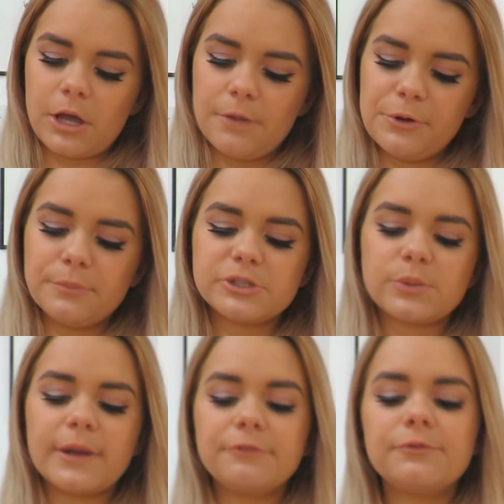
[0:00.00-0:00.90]
Number
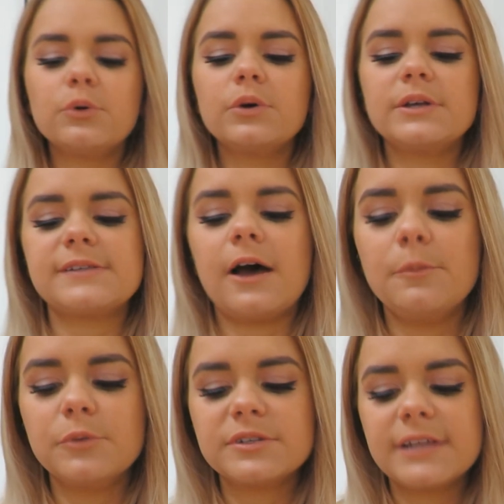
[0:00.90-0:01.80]
24 is that
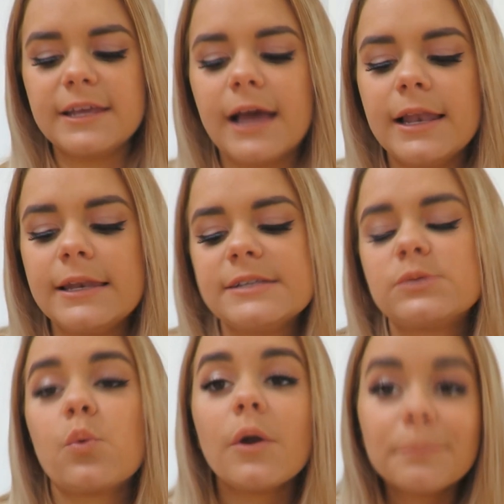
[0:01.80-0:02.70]
I must eat at
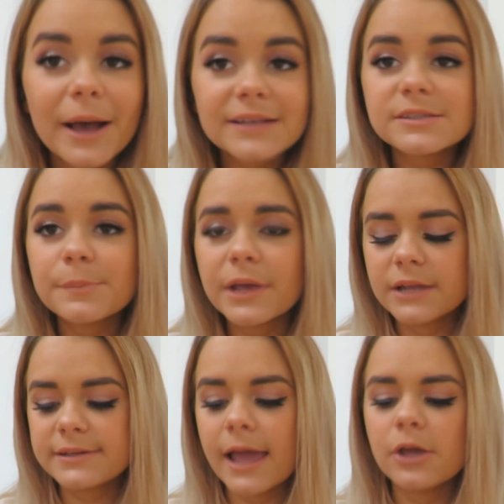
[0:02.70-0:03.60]
least one pasta
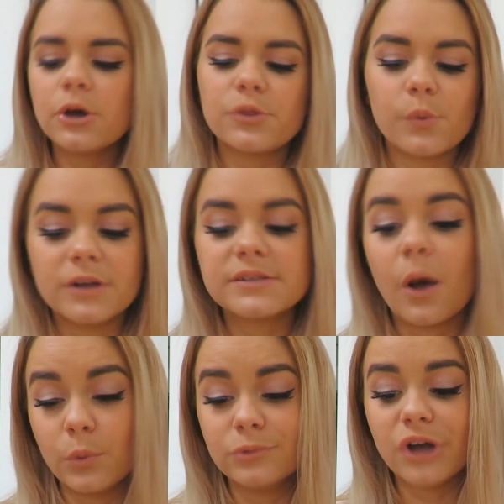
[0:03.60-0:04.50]
meal a day, otherwise
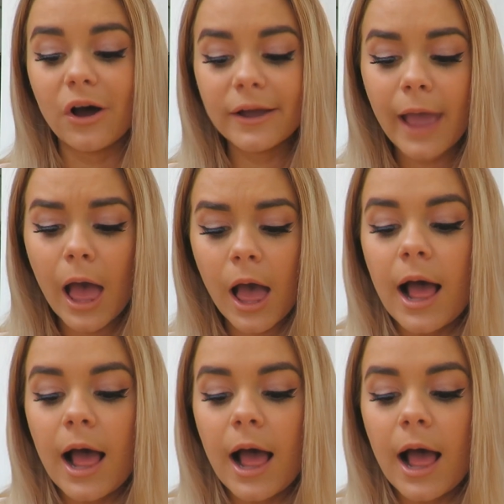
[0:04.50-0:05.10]
I will die.